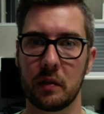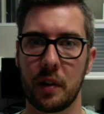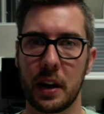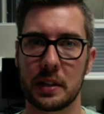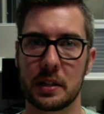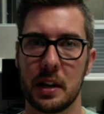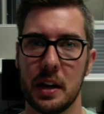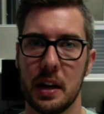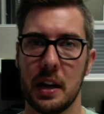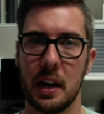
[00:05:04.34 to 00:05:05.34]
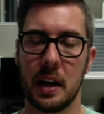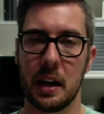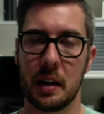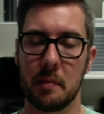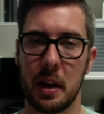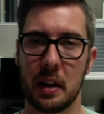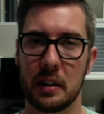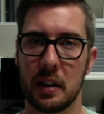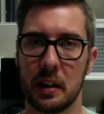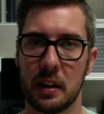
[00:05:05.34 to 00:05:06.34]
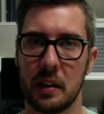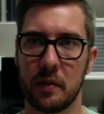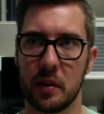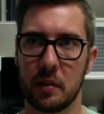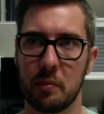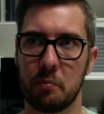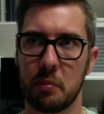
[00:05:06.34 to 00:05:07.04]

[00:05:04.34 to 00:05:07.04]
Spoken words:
advice. If you're